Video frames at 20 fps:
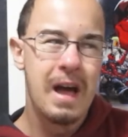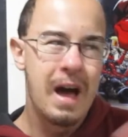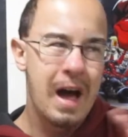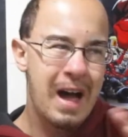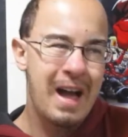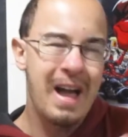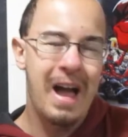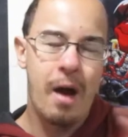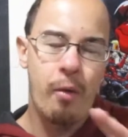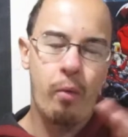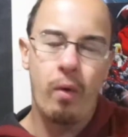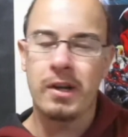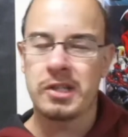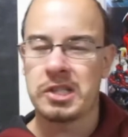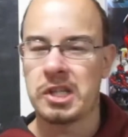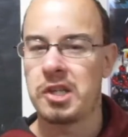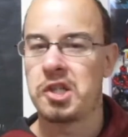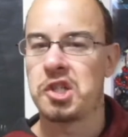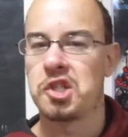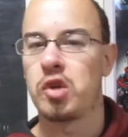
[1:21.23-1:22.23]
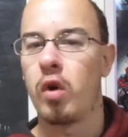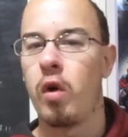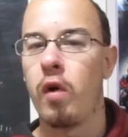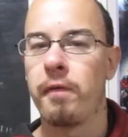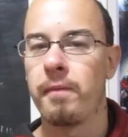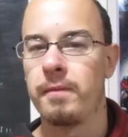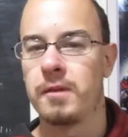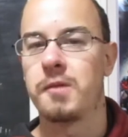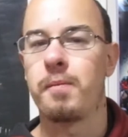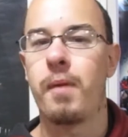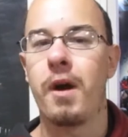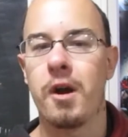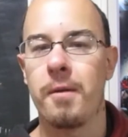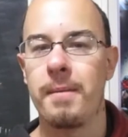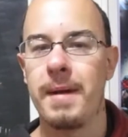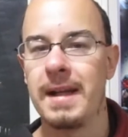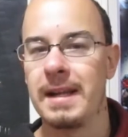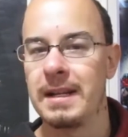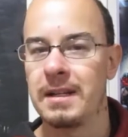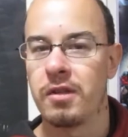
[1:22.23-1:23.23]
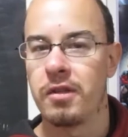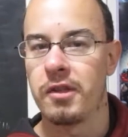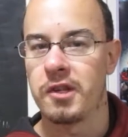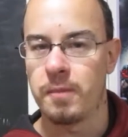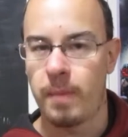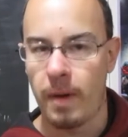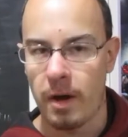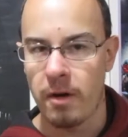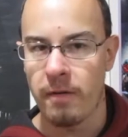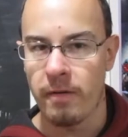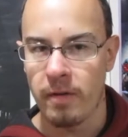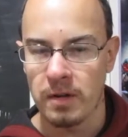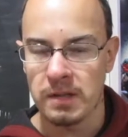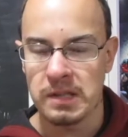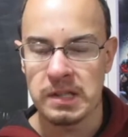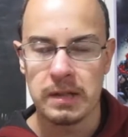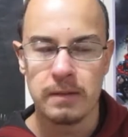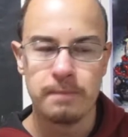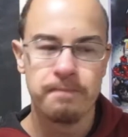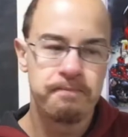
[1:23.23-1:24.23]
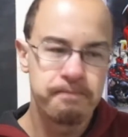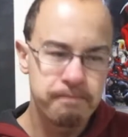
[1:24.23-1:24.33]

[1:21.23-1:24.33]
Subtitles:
I want to say, stole from Spider-Man into the Spider-Verse.